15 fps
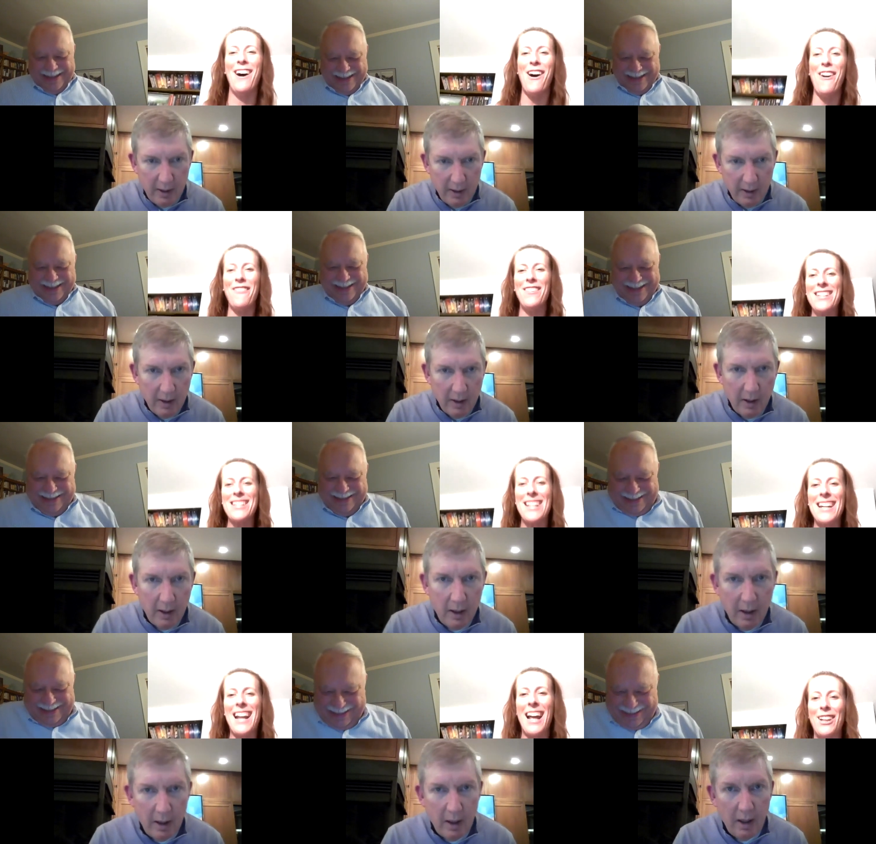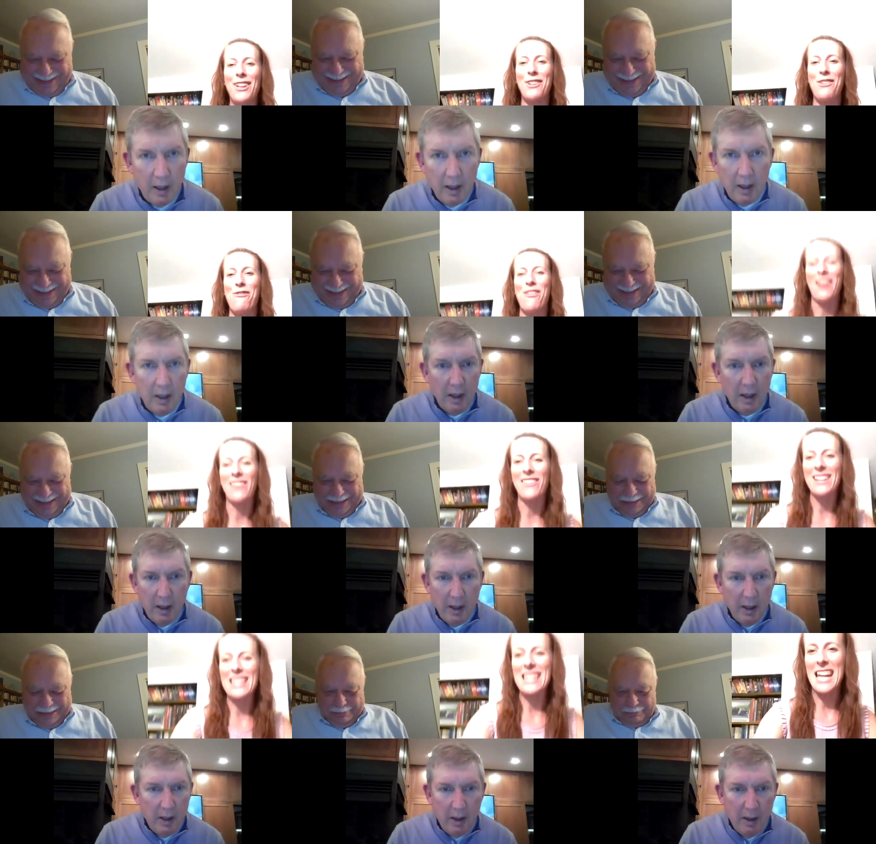Speaker 1: All of a sudden, I looked
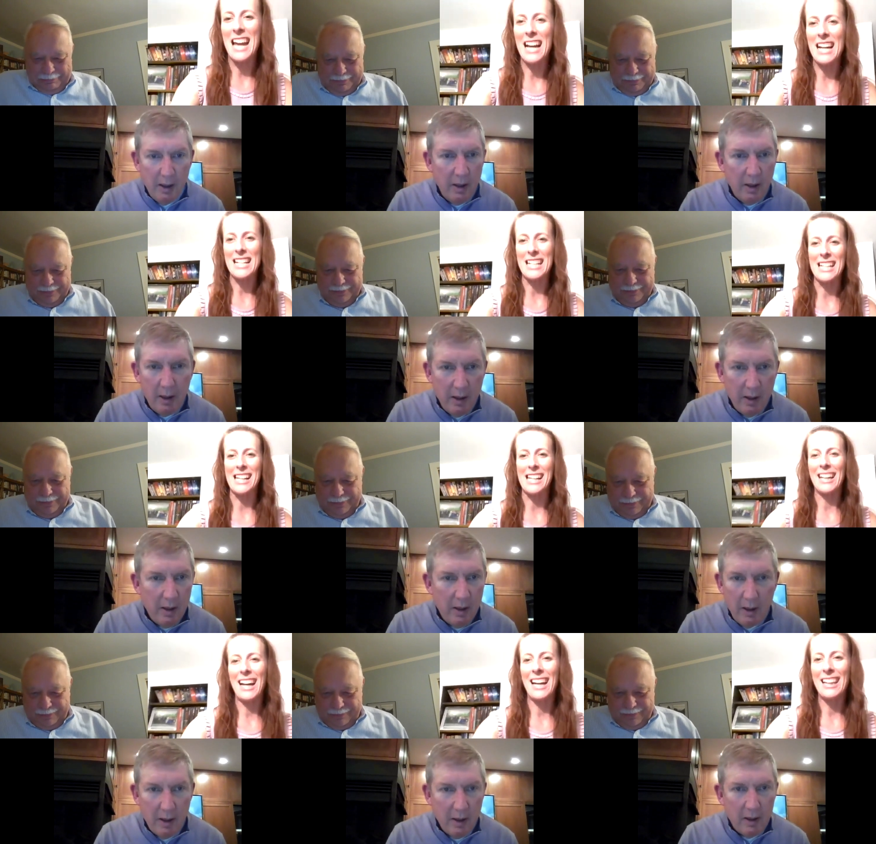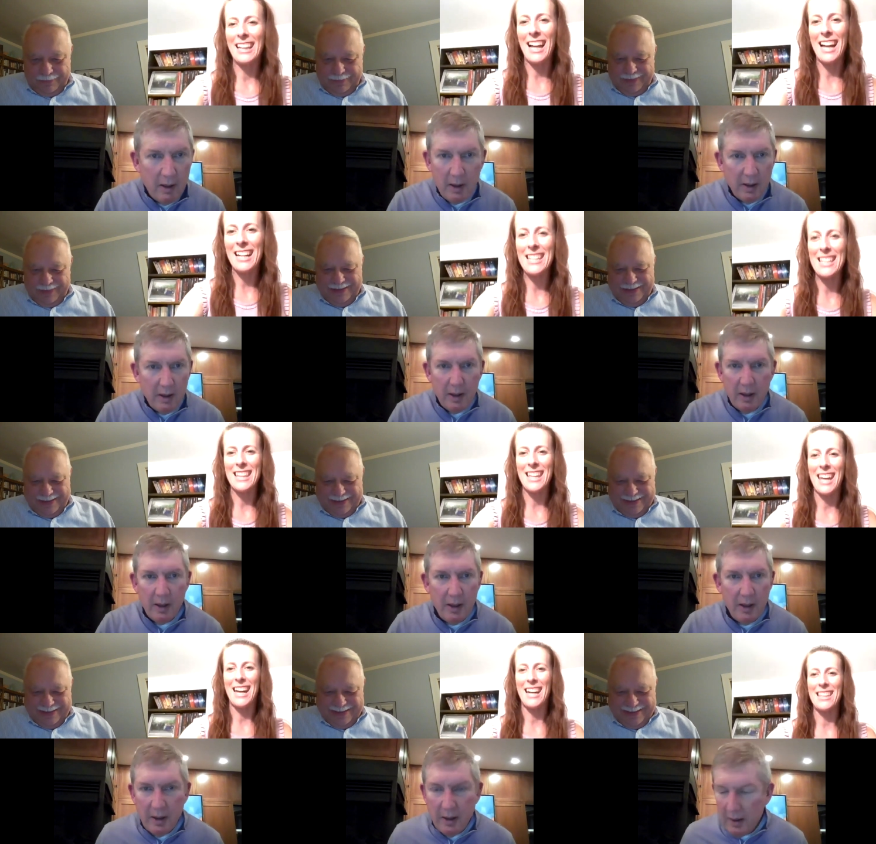very young. I liked
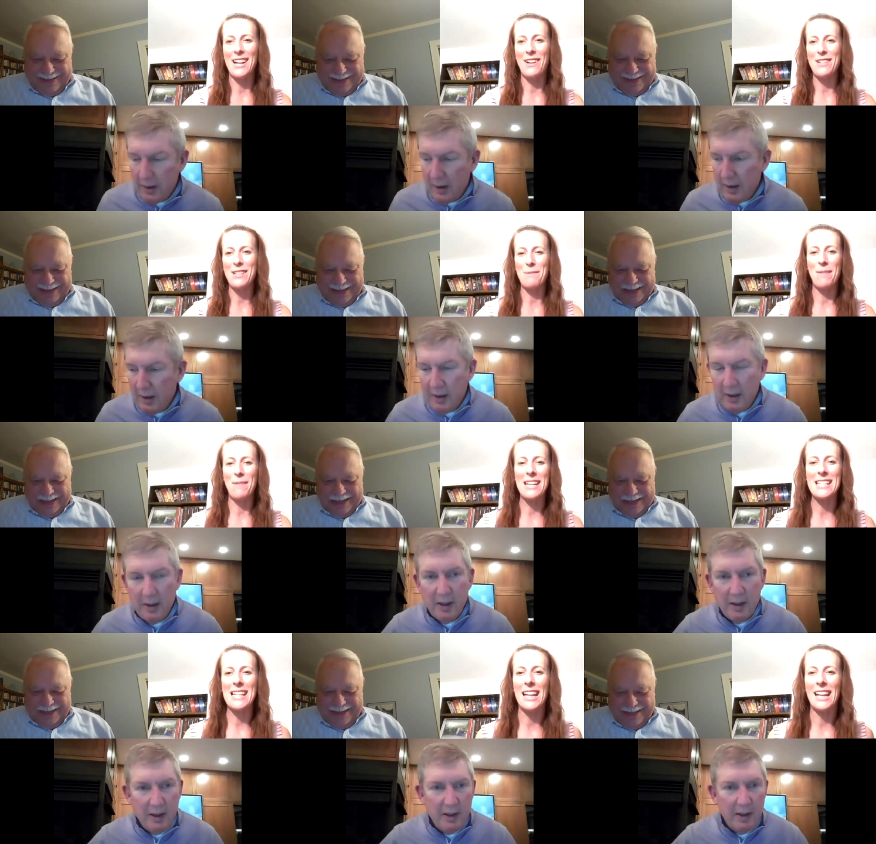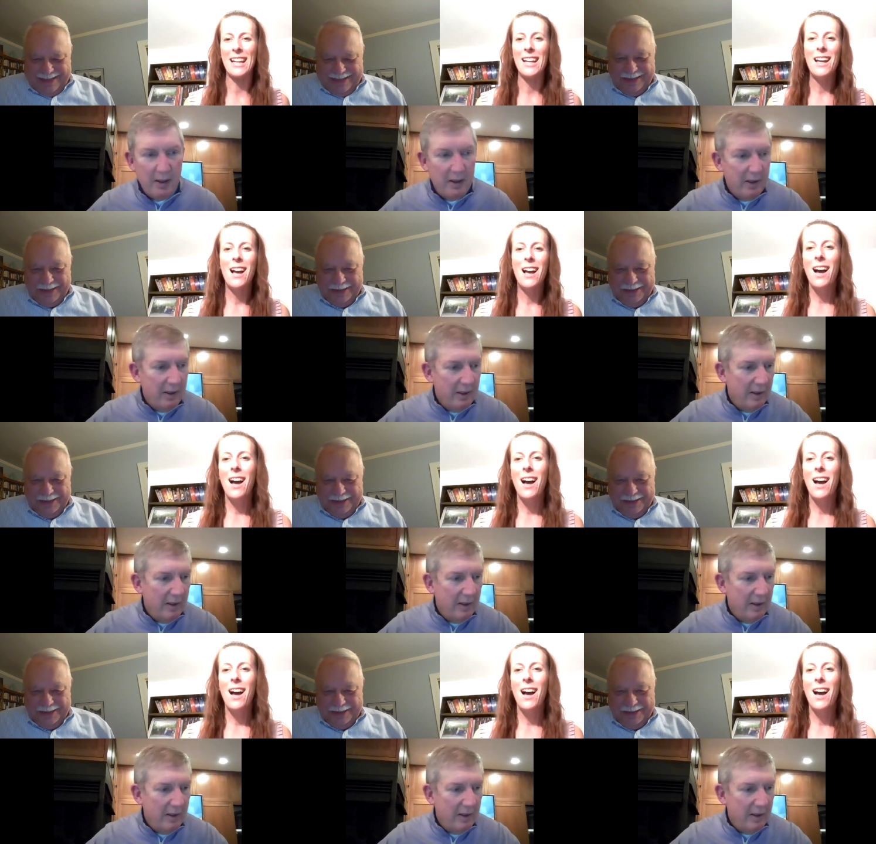that. That was amazing.